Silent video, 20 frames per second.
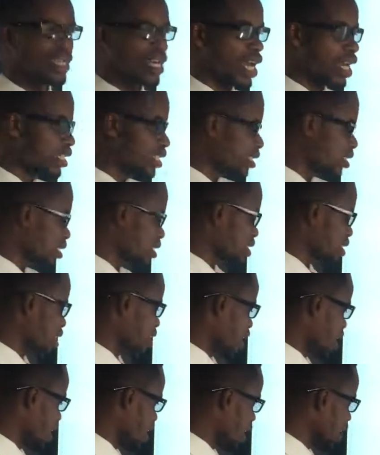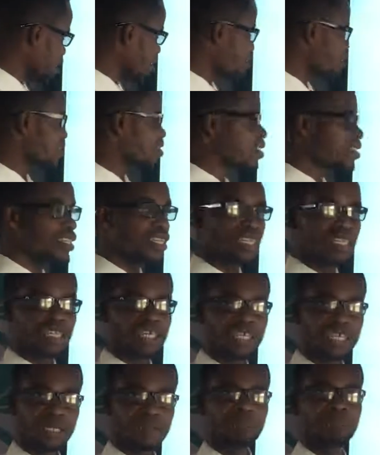and let's
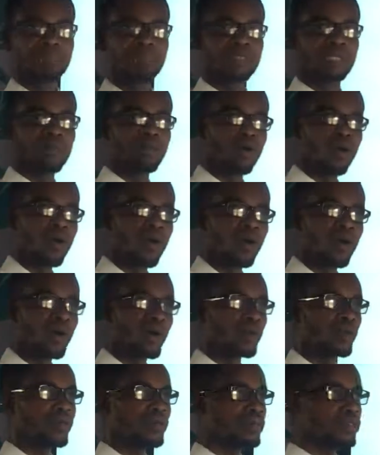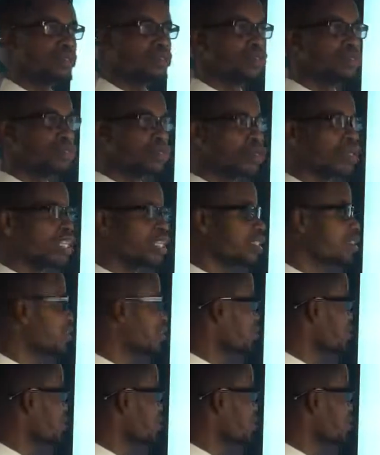keep the ball rolling.